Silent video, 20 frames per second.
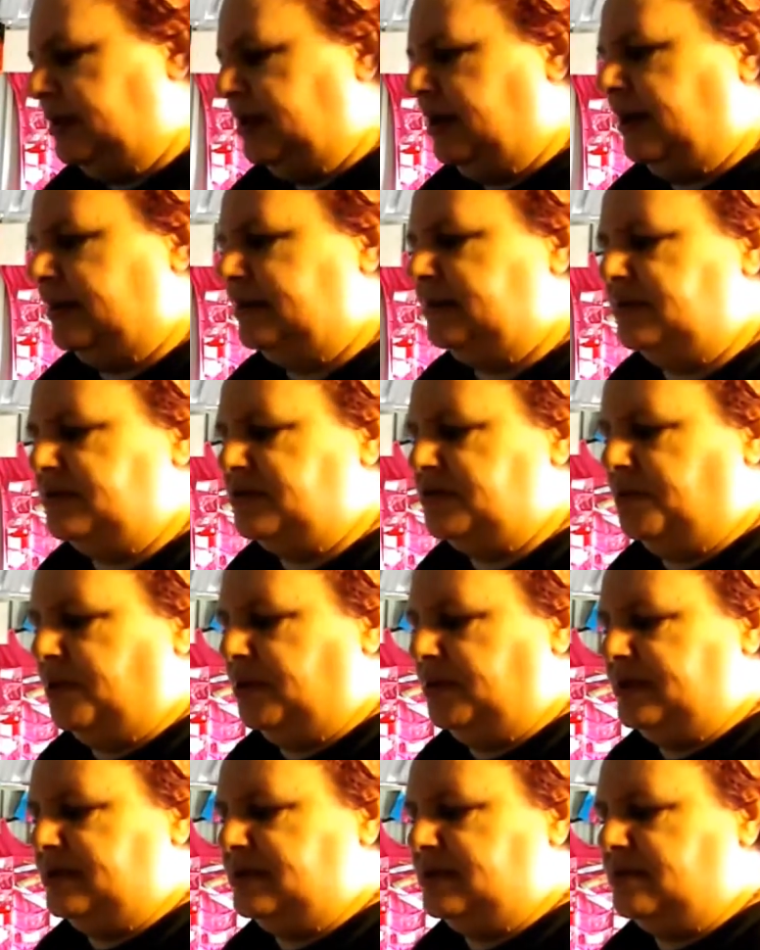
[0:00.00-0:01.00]
And
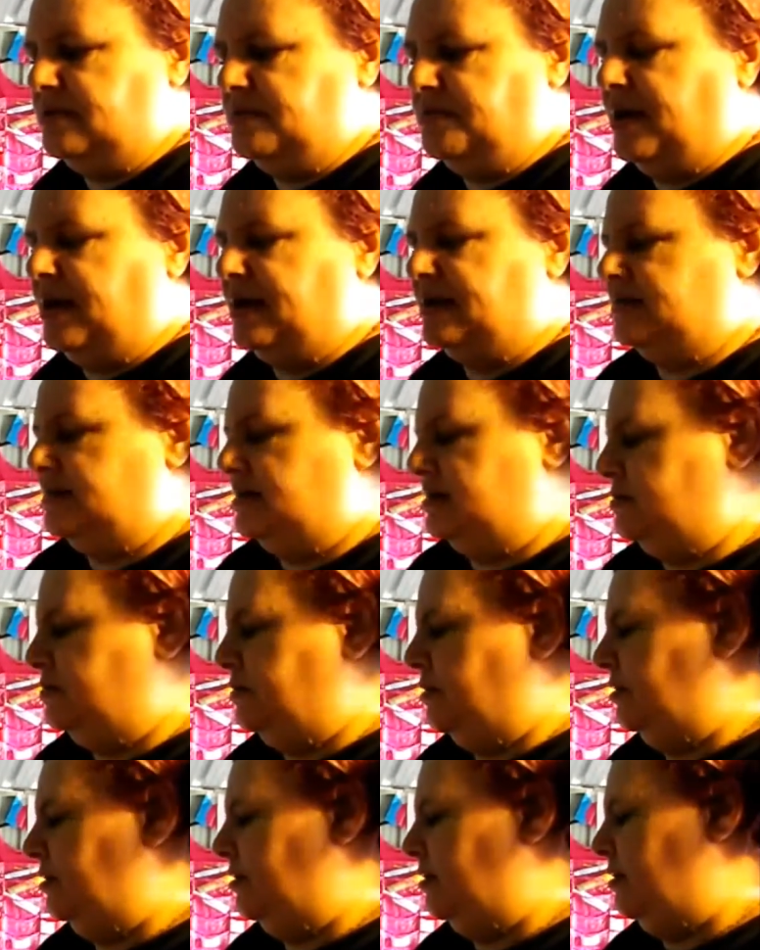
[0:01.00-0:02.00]
what has this
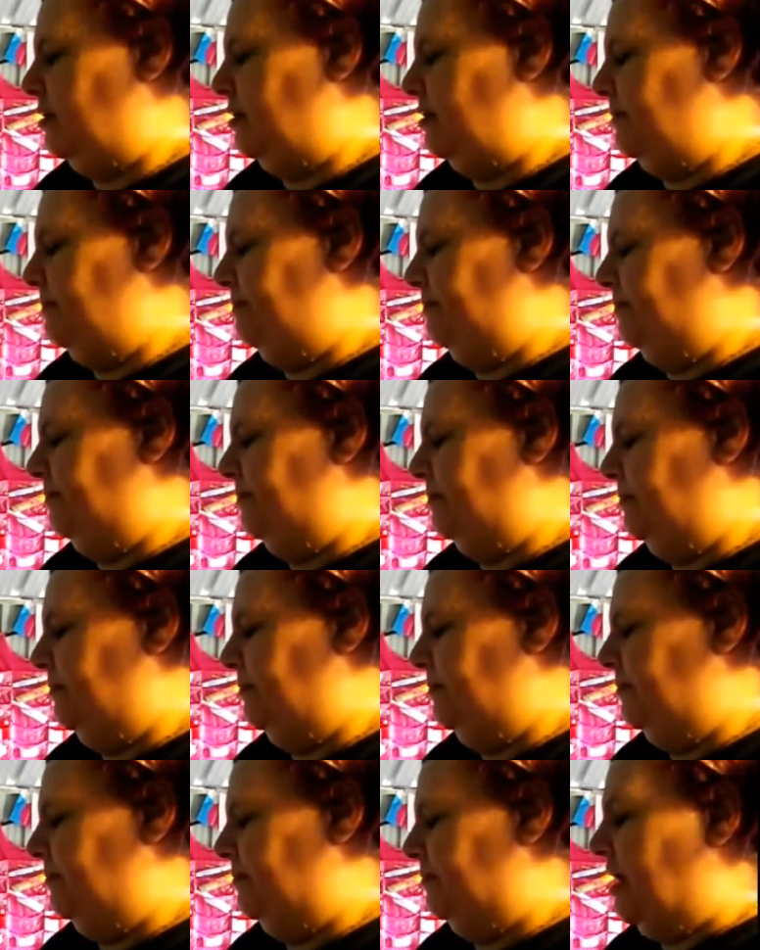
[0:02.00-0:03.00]
one got?
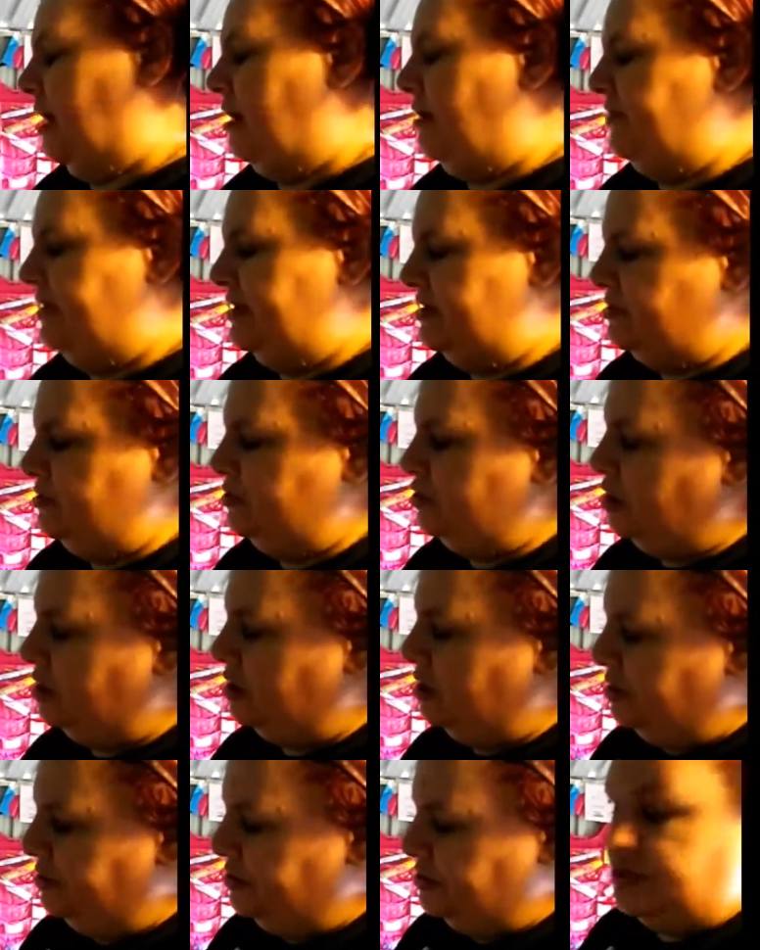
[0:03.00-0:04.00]
Oh, this does your
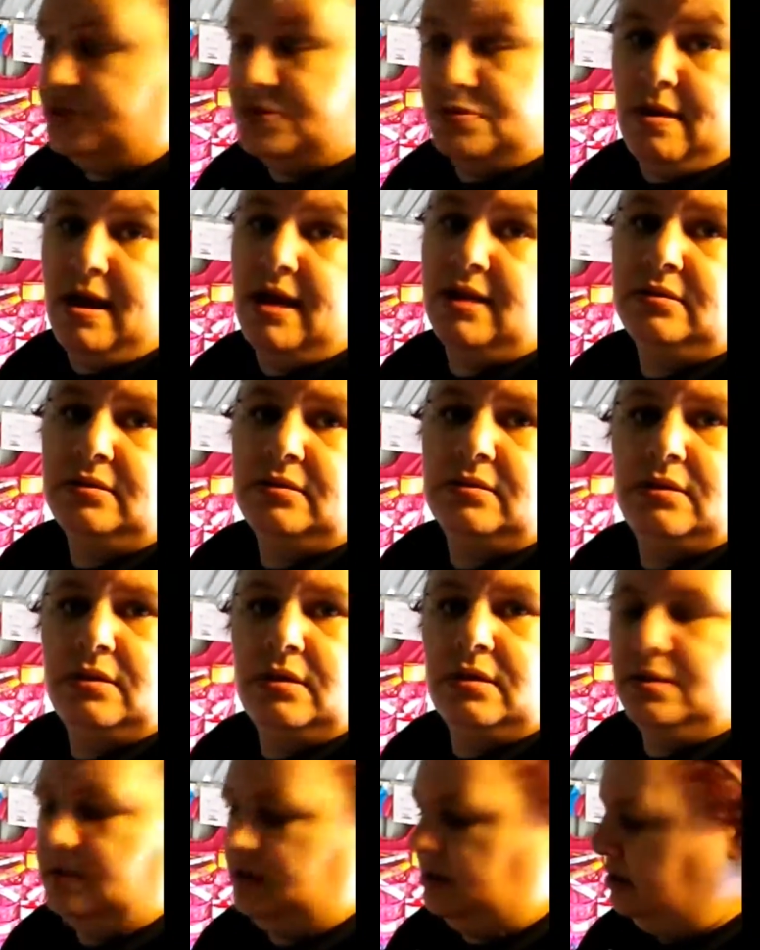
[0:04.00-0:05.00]
corners as well,
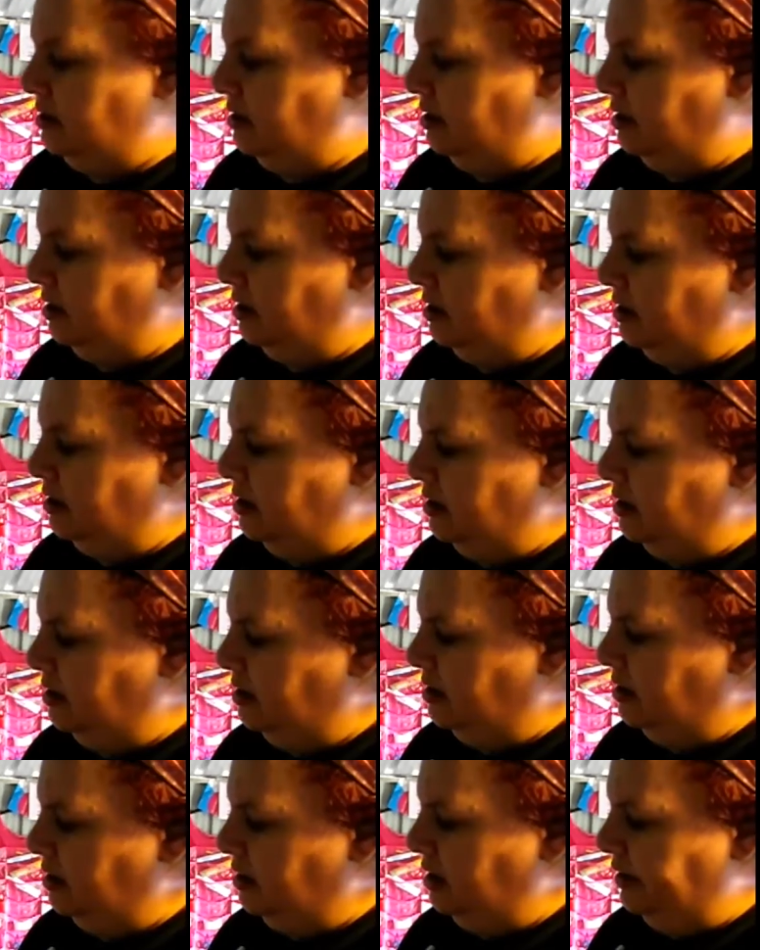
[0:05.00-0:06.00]

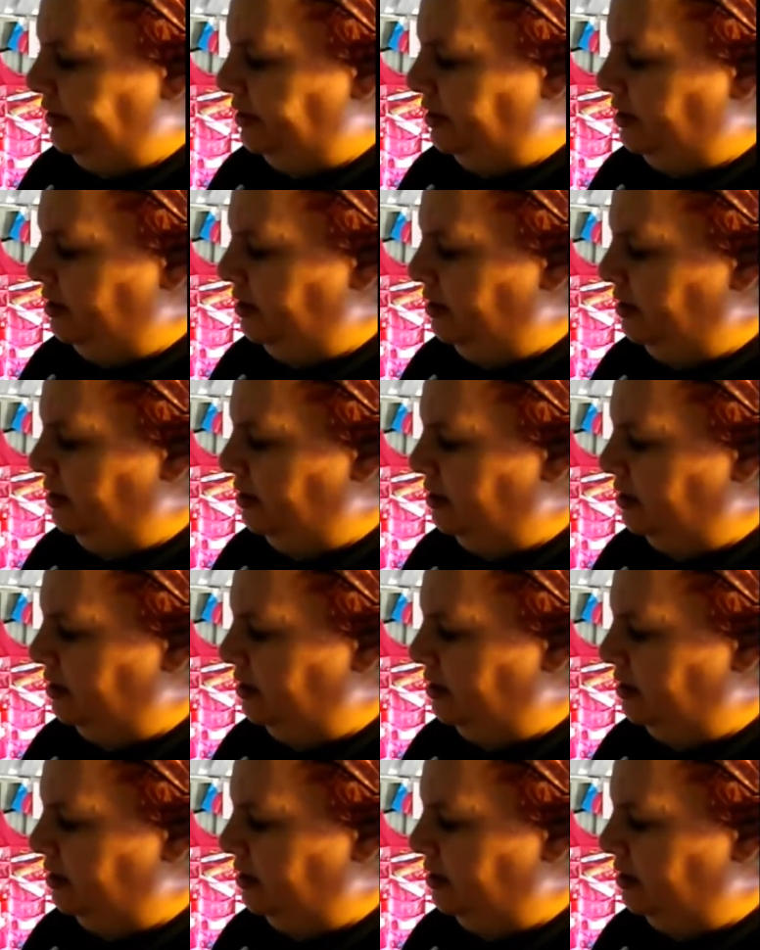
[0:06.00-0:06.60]
you know.